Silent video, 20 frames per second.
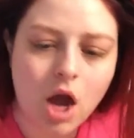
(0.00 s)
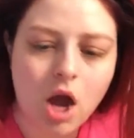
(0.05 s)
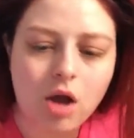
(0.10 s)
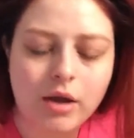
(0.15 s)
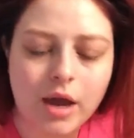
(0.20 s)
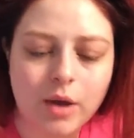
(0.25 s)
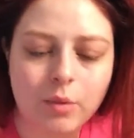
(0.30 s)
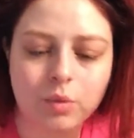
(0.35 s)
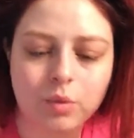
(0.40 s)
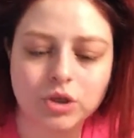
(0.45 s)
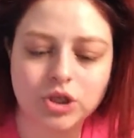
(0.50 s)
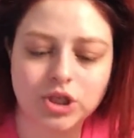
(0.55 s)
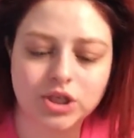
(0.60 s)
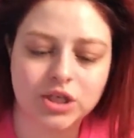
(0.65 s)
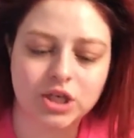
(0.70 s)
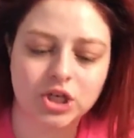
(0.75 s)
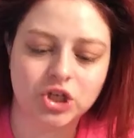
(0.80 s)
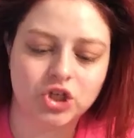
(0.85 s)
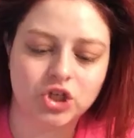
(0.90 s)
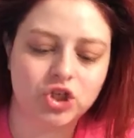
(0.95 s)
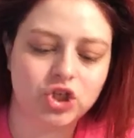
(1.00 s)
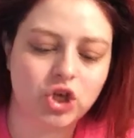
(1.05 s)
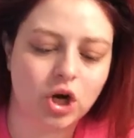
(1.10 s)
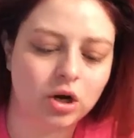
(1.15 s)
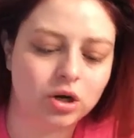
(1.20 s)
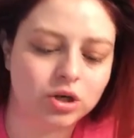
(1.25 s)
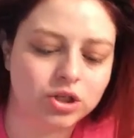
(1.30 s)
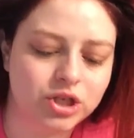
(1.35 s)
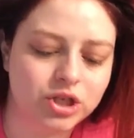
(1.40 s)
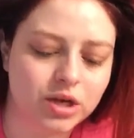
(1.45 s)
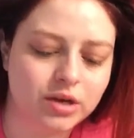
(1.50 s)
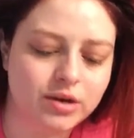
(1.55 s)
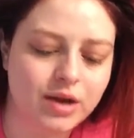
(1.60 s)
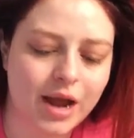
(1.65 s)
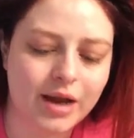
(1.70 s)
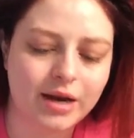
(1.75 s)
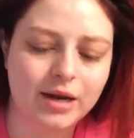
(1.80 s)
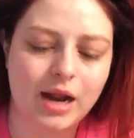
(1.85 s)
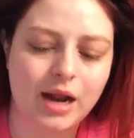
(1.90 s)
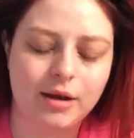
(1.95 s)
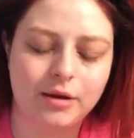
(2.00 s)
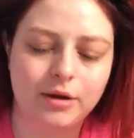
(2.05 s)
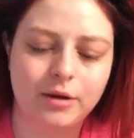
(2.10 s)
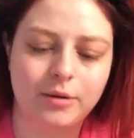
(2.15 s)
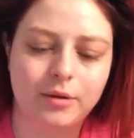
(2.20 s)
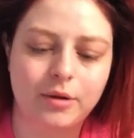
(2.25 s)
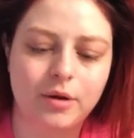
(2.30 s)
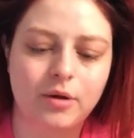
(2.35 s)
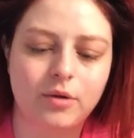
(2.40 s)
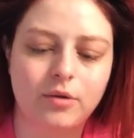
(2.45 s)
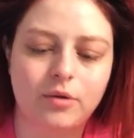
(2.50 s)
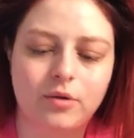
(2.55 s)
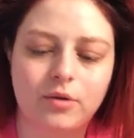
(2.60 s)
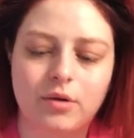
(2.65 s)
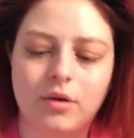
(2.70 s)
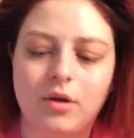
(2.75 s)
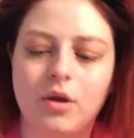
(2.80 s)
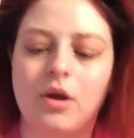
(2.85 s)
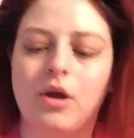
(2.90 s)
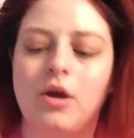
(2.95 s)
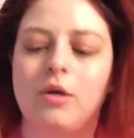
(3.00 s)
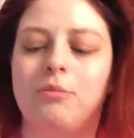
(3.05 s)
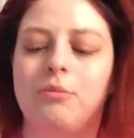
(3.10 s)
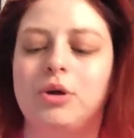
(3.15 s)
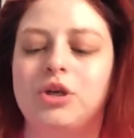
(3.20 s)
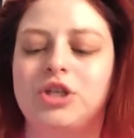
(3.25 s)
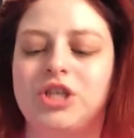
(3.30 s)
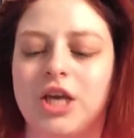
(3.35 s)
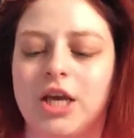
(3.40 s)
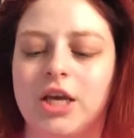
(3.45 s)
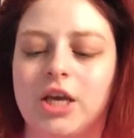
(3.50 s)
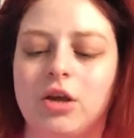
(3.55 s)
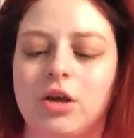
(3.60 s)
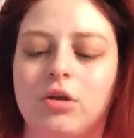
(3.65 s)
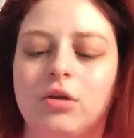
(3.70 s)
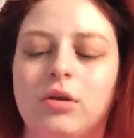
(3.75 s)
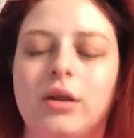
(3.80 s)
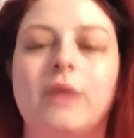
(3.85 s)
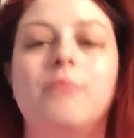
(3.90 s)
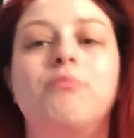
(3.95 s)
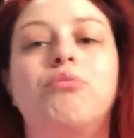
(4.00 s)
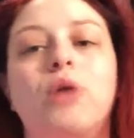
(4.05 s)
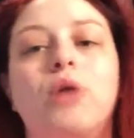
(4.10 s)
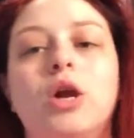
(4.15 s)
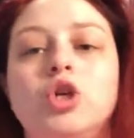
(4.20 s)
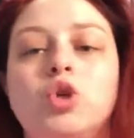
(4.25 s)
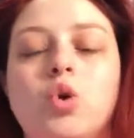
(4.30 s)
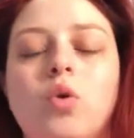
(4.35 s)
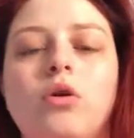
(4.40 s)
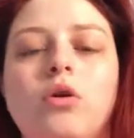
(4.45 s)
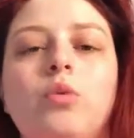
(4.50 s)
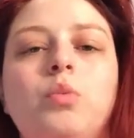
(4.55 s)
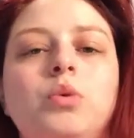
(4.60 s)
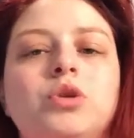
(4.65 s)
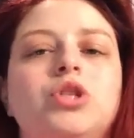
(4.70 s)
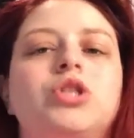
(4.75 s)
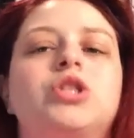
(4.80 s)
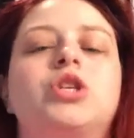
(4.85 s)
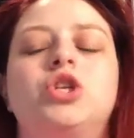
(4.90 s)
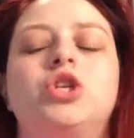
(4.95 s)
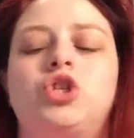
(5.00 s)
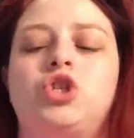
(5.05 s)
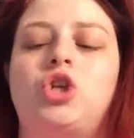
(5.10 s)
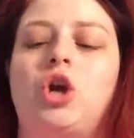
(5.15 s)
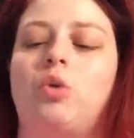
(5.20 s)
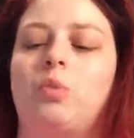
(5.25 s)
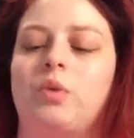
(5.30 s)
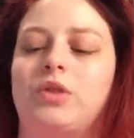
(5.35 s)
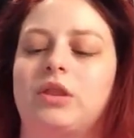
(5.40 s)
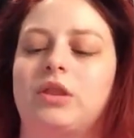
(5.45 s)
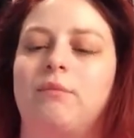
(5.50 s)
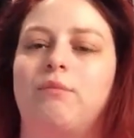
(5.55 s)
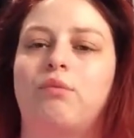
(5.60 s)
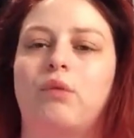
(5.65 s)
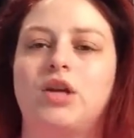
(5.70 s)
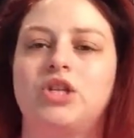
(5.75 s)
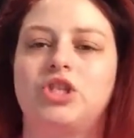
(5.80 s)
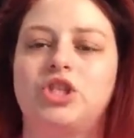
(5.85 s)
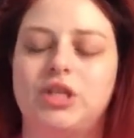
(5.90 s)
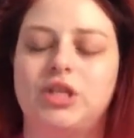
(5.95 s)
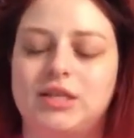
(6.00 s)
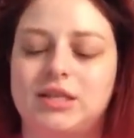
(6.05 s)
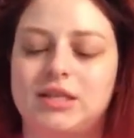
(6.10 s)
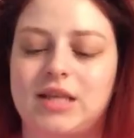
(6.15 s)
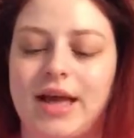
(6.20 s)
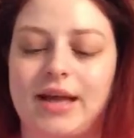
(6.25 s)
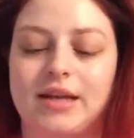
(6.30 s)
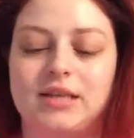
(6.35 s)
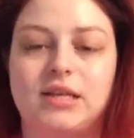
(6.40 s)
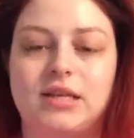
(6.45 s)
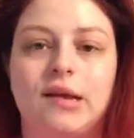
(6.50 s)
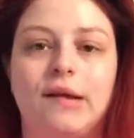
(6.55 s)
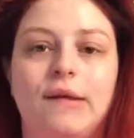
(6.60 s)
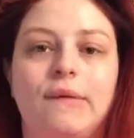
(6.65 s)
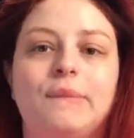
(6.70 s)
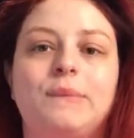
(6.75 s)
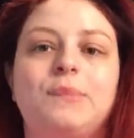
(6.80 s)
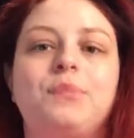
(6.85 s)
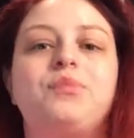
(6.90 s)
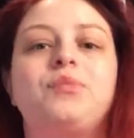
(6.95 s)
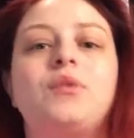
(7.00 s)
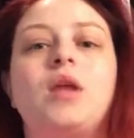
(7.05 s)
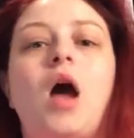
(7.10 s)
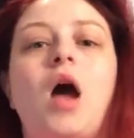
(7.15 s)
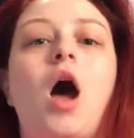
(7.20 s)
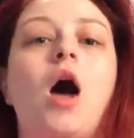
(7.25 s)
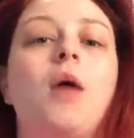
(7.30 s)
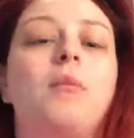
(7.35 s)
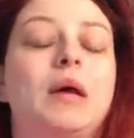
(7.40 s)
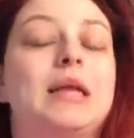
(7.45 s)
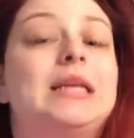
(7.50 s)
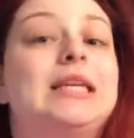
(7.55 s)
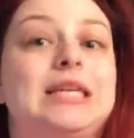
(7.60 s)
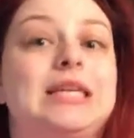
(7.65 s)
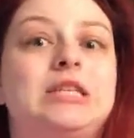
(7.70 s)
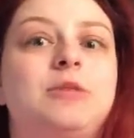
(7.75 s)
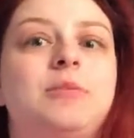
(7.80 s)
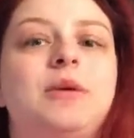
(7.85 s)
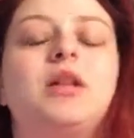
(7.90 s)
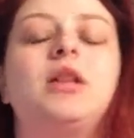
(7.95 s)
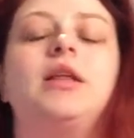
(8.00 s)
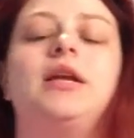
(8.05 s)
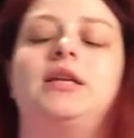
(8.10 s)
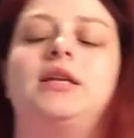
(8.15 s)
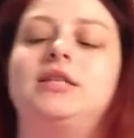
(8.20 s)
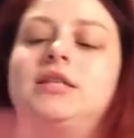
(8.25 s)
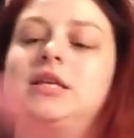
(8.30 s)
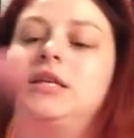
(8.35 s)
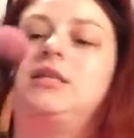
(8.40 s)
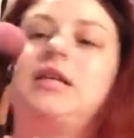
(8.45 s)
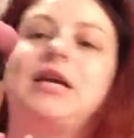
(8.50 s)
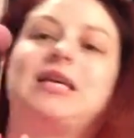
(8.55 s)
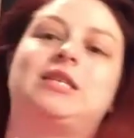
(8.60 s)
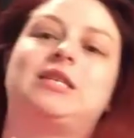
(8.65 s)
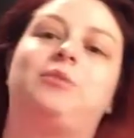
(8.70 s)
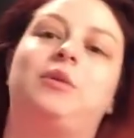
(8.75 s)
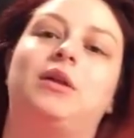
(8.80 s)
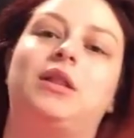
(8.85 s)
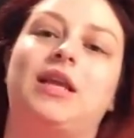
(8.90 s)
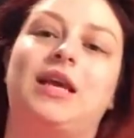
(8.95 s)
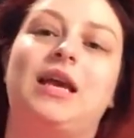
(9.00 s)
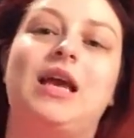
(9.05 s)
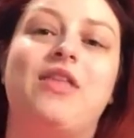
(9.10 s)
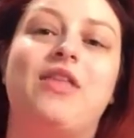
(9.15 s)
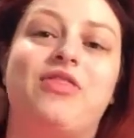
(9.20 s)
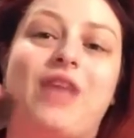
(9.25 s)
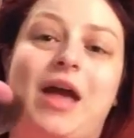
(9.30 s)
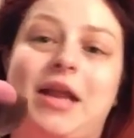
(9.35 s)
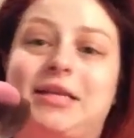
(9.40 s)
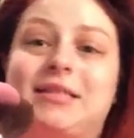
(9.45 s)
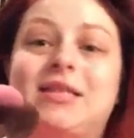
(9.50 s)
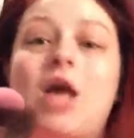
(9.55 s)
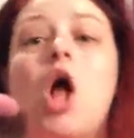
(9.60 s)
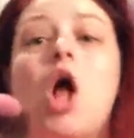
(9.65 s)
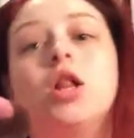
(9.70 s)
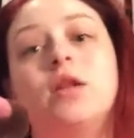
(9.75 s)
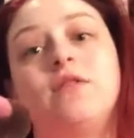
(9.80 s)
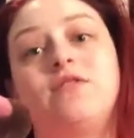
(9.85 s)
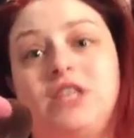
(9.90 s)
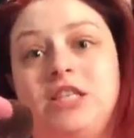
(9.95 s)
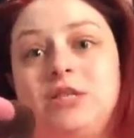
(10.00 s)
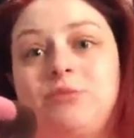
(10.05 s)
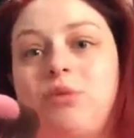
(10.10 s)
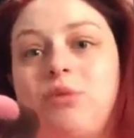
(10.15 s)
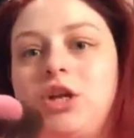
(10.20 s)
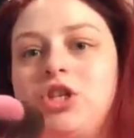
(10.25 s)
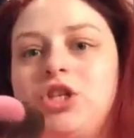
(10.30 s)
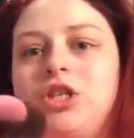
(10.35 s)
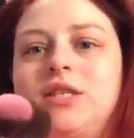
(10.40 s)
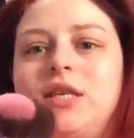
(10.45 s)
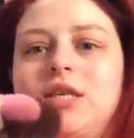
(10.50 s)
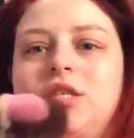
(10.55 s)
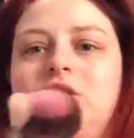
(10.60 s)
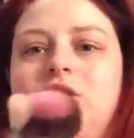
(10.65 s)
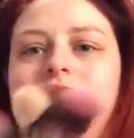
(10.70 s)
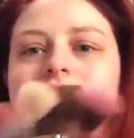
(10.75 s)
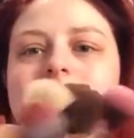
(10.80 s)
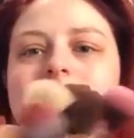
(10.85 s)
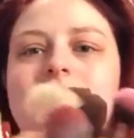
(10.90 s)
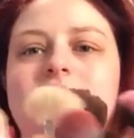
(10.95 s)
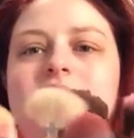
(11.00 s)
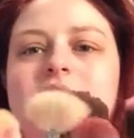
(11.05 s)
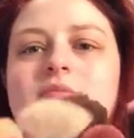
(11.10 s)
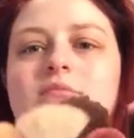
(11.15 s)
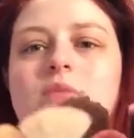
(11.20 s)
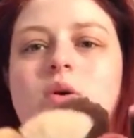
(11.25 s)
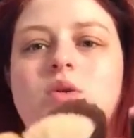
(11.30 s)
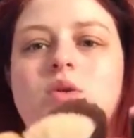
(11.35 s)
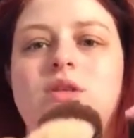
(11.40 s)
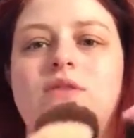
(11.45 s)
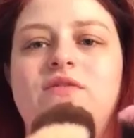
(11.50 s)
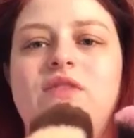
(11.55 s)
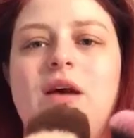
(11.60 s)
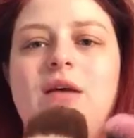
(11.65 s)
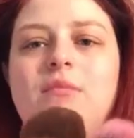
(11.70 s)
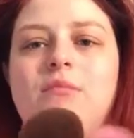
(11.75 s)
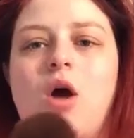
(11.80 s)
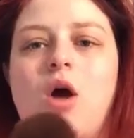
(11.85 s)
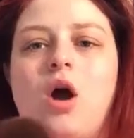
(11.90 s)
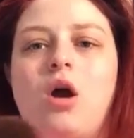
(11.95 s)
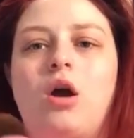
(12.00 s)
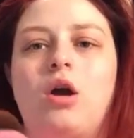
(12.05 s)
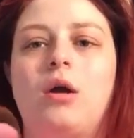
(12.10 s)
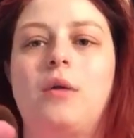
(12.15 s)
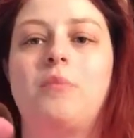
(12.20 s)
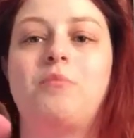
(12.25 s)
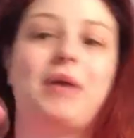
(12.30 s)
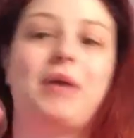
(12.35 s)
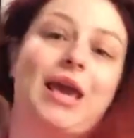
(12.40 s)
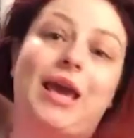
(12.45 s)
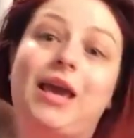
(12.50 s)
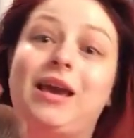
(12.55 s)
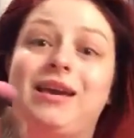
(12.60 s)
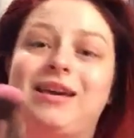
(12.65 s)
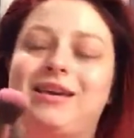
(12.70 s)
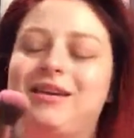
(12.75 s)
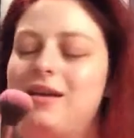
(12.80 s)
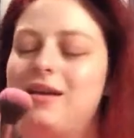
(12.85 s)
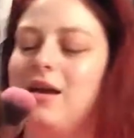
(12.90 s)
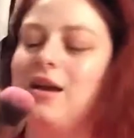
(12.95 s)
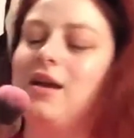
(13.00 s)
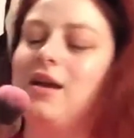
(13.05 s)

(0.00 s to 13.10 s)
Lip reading: Okay, we're just gonna start, not in any particular like brush order. We're just gonna start with the brushes that need to be cleaned desperately, and that is all of these brushes. As you can see, most of them are pink,